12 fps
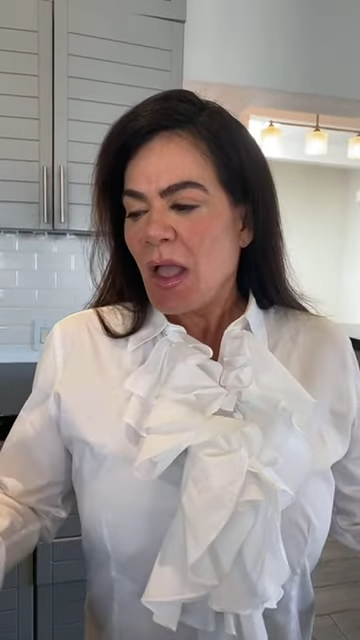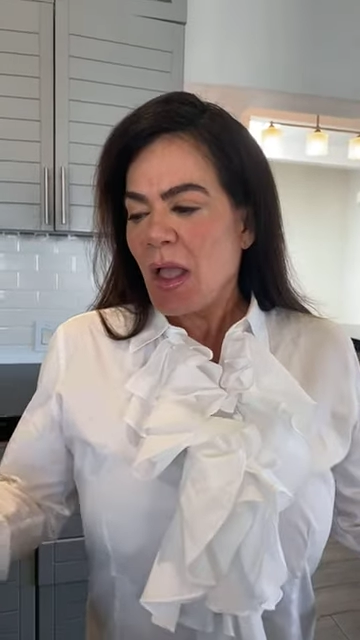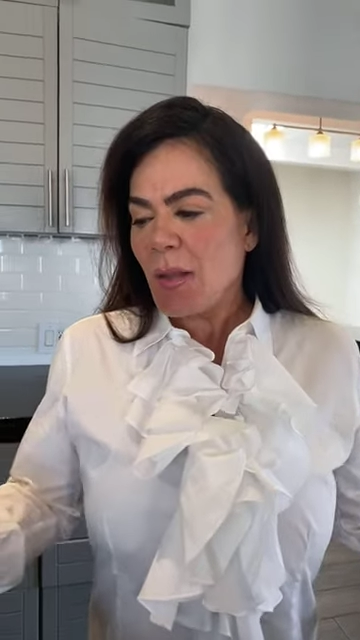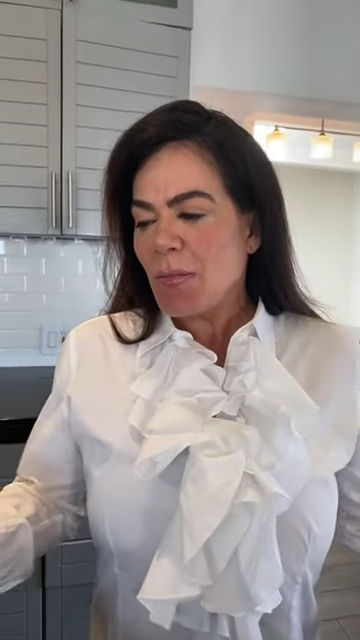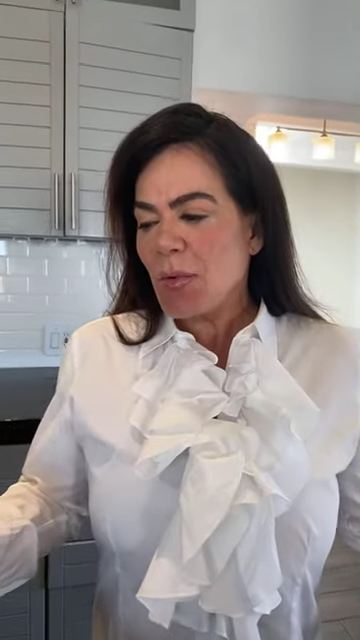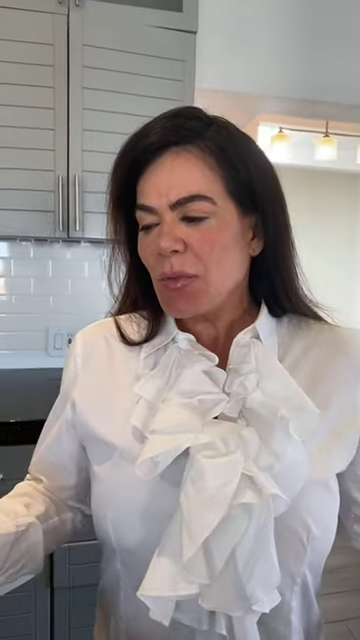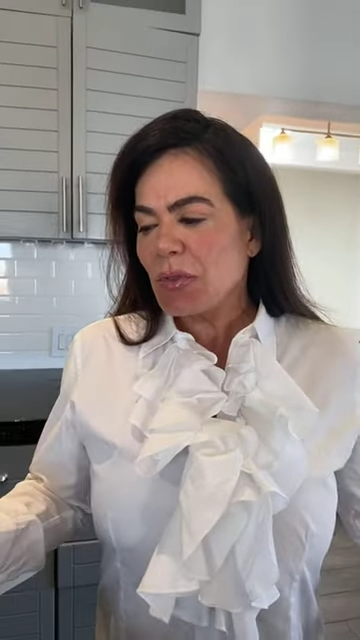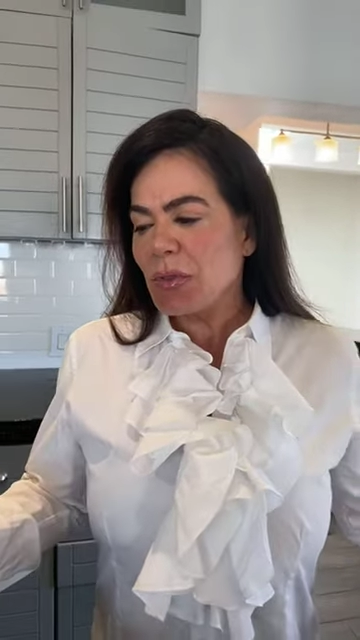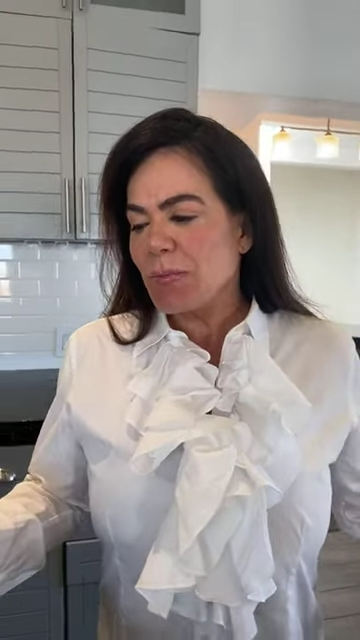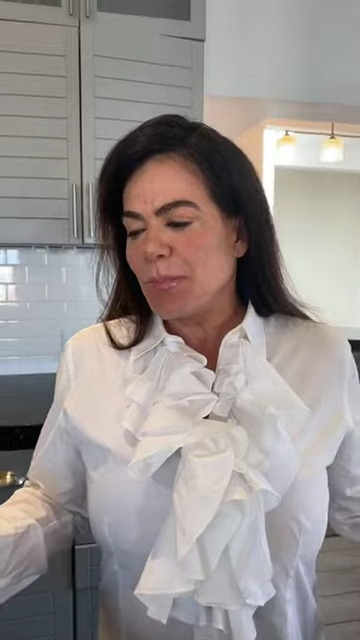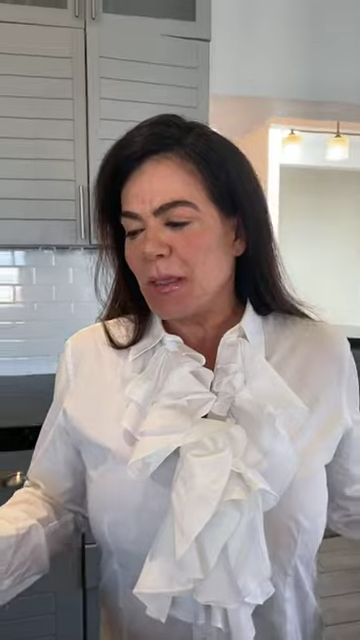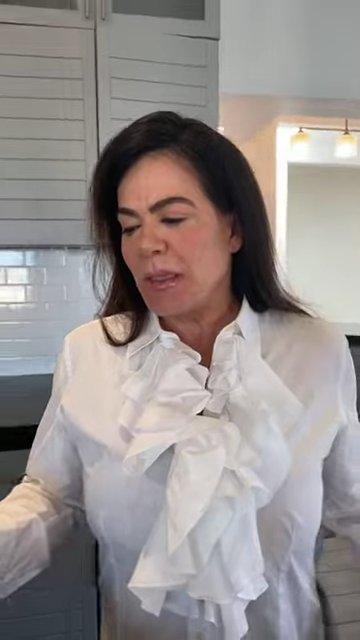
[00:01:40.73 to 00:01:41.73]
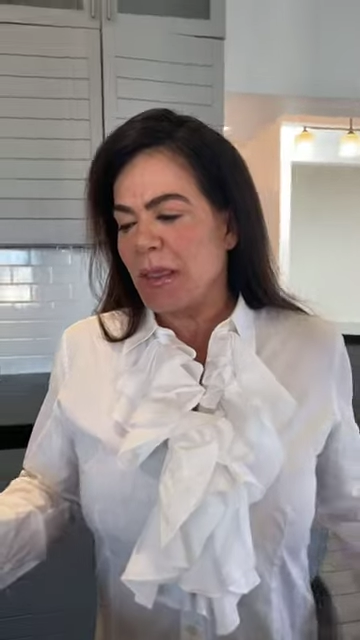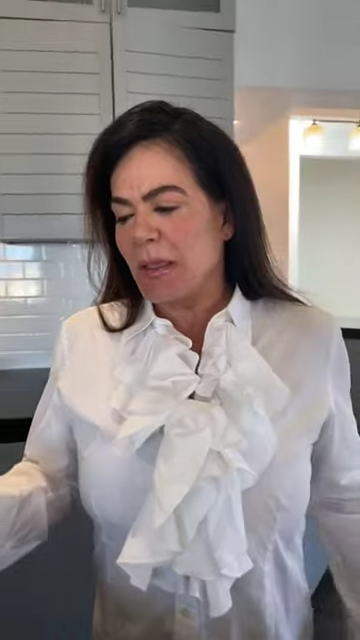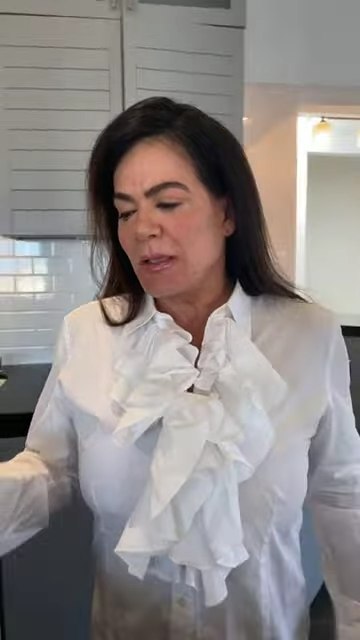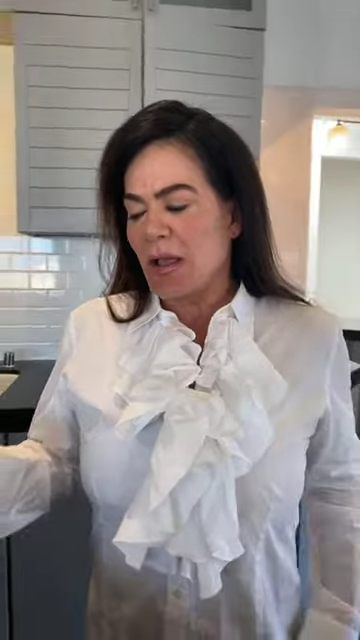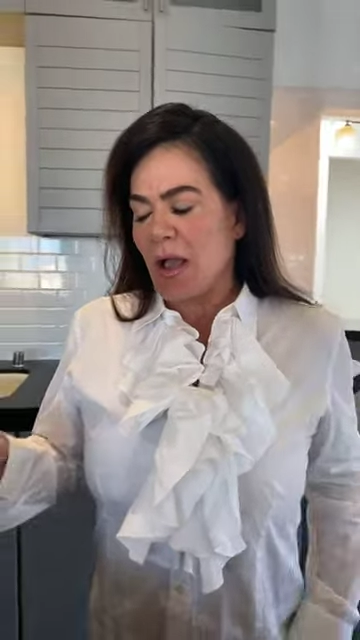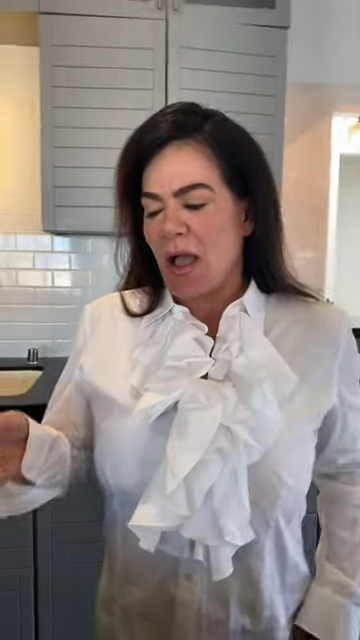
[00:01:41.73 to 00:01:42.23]
I'm a really big,
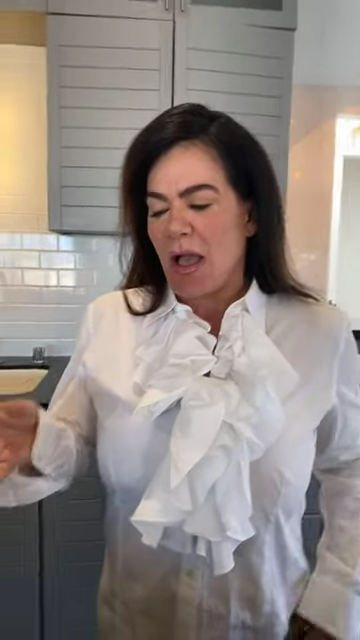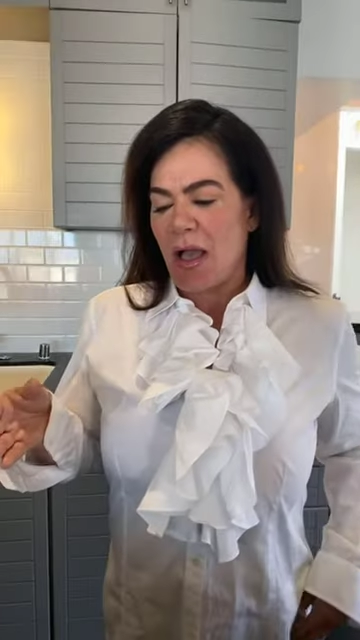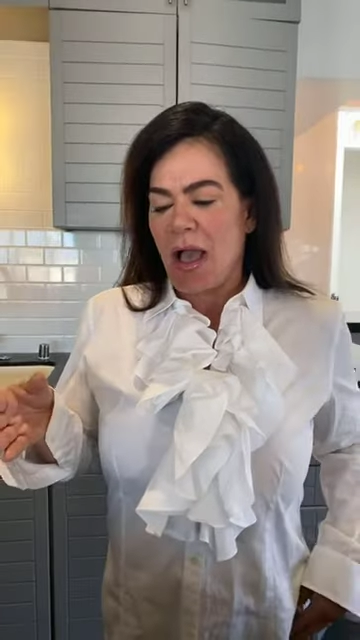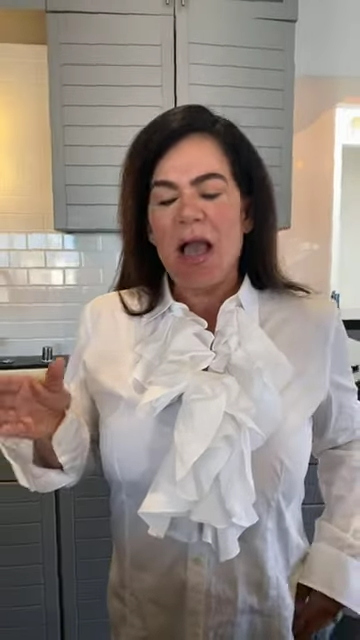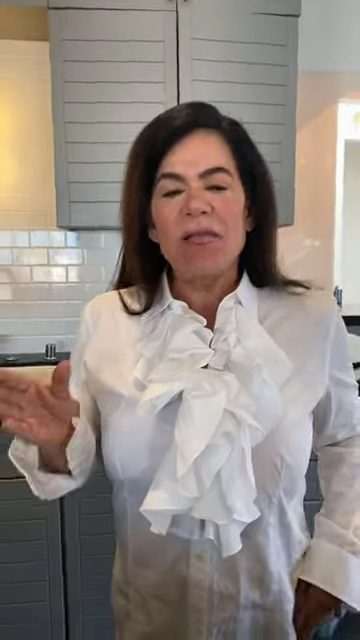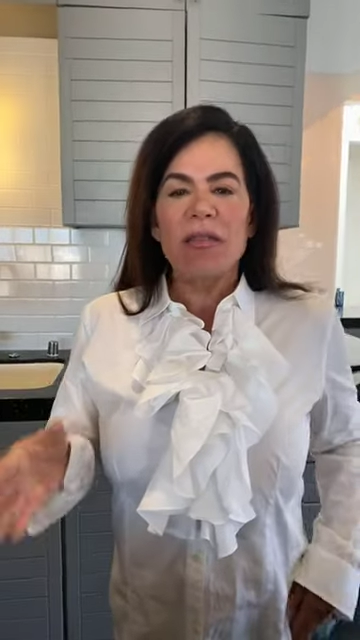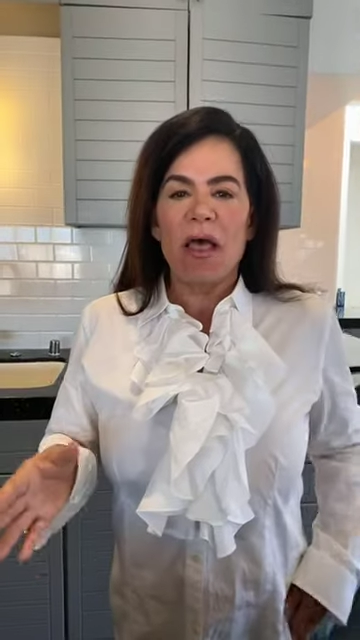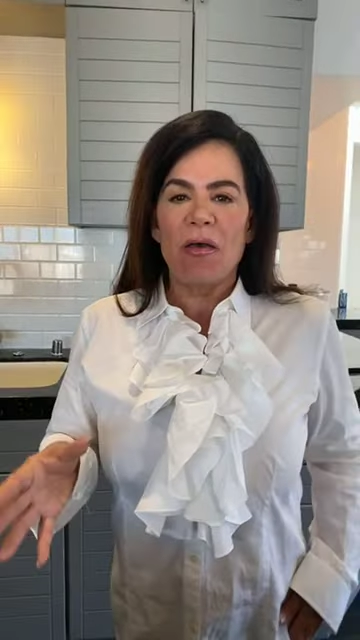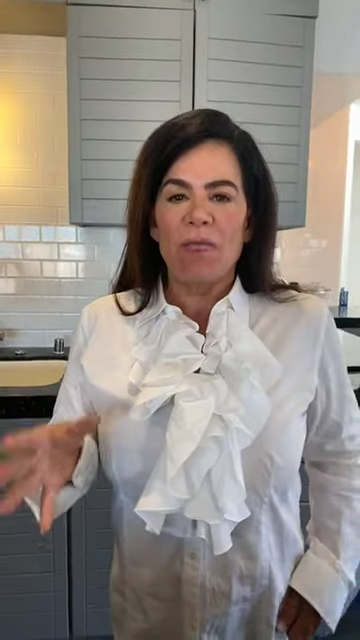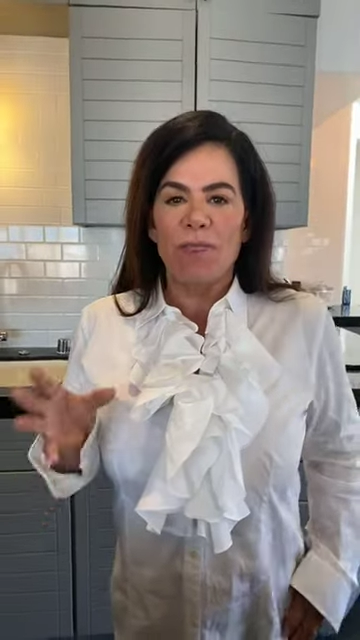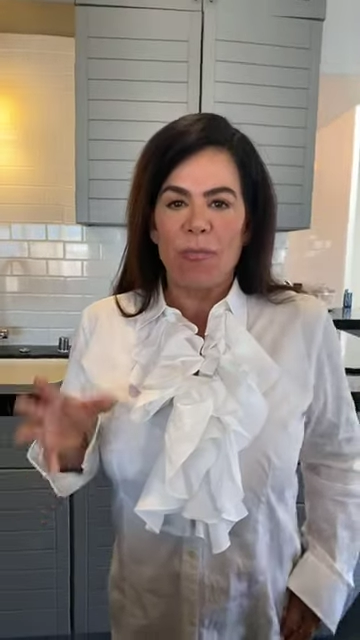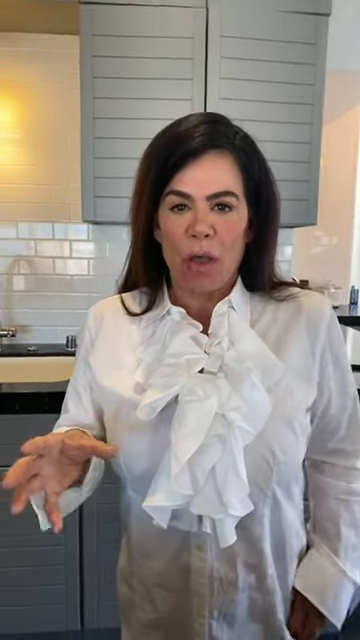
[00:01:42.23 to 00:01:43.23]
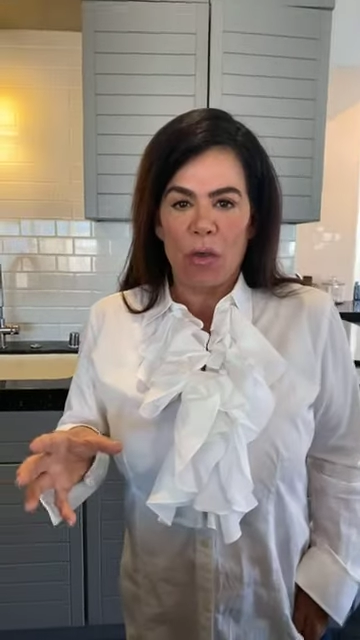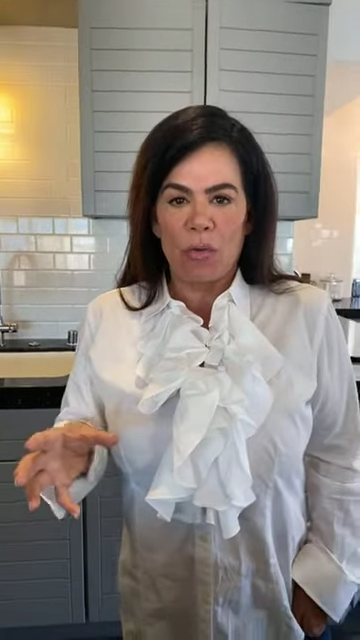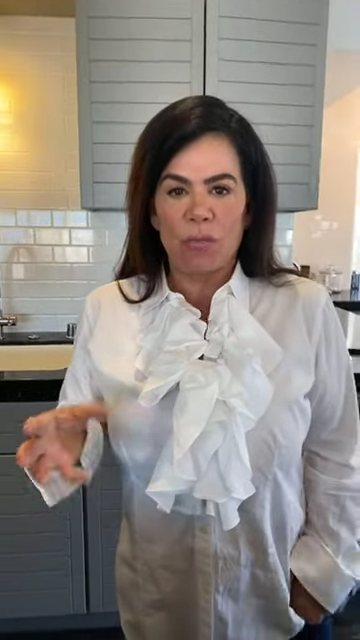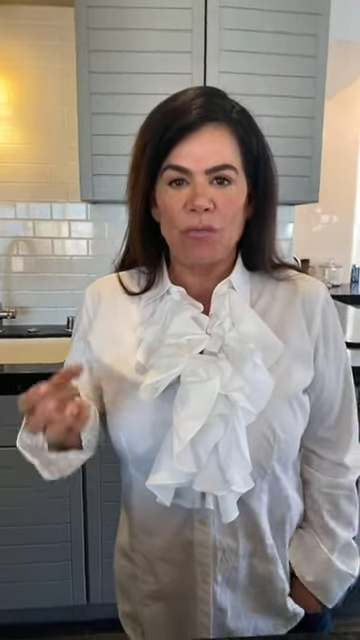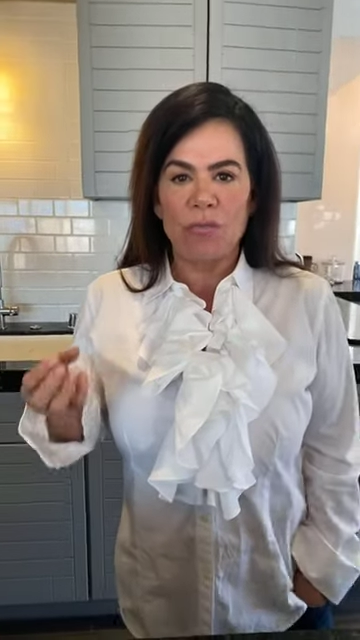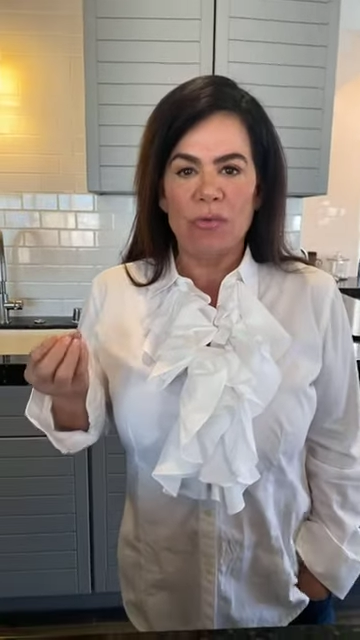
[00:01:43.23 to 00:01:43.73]
I love
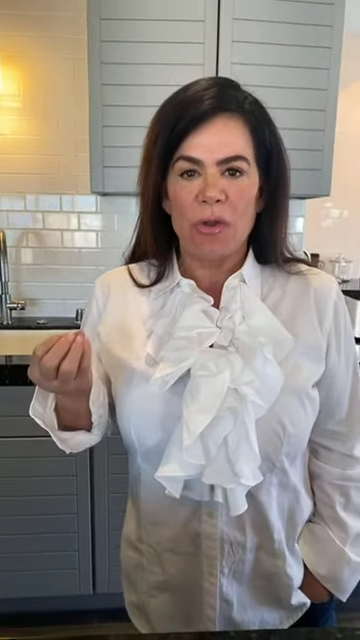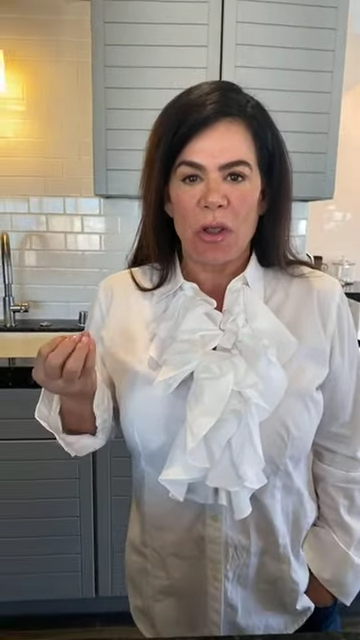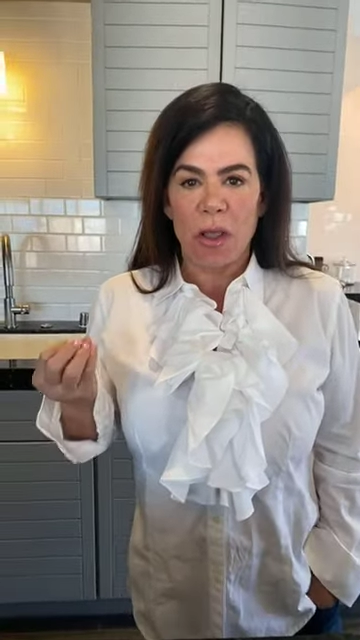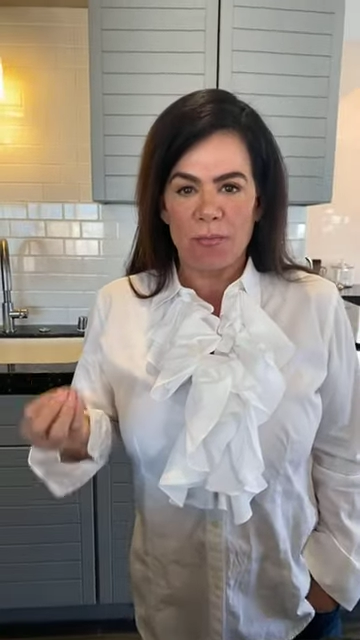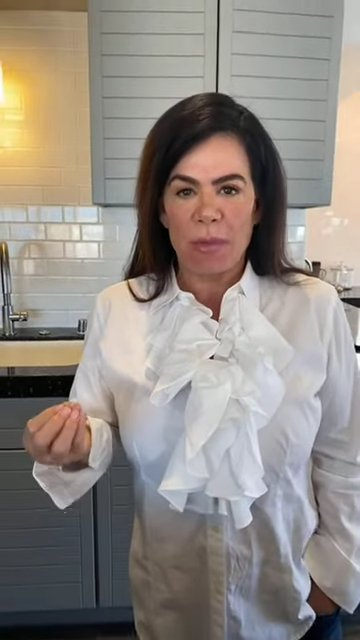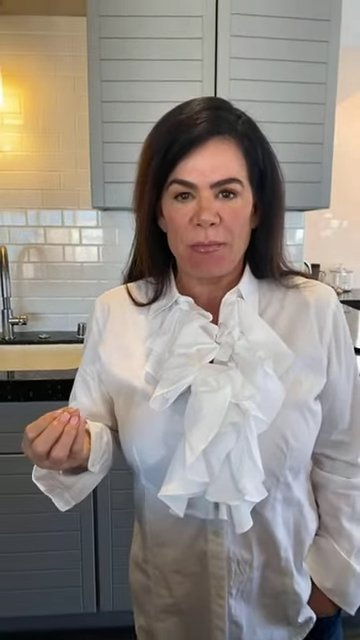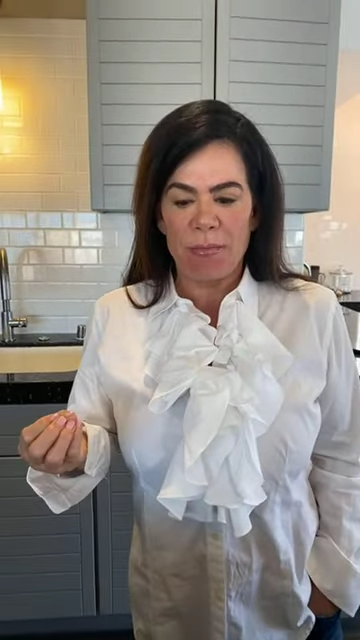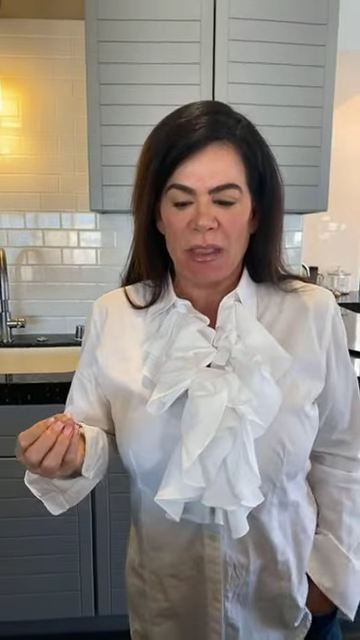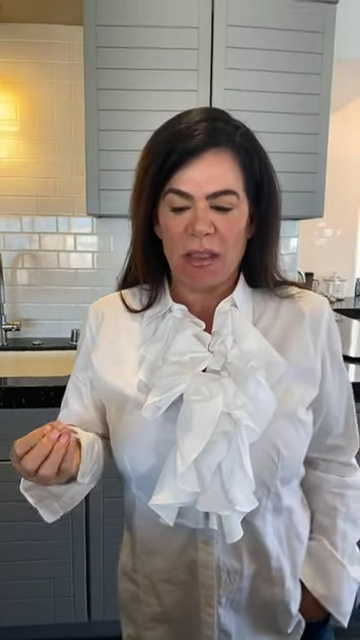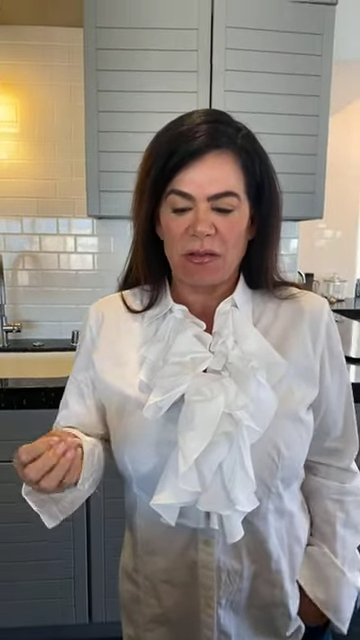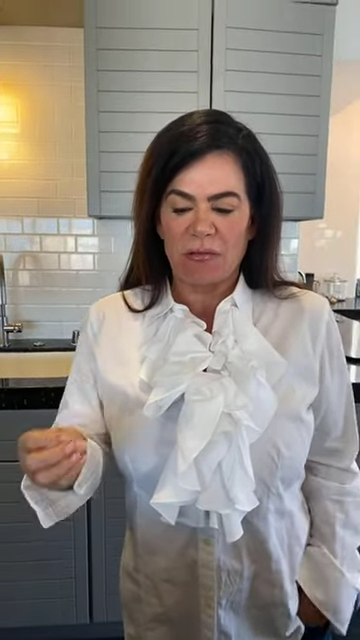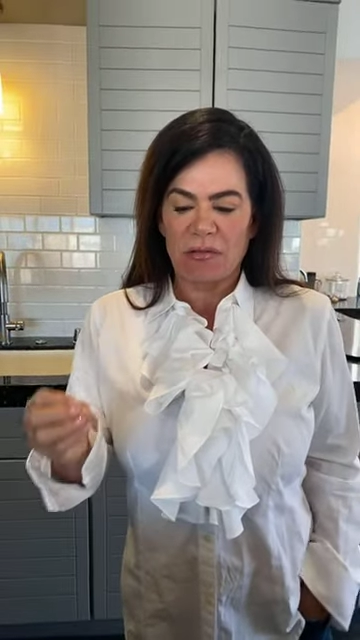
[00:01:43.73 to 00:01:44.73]
bone on my meat.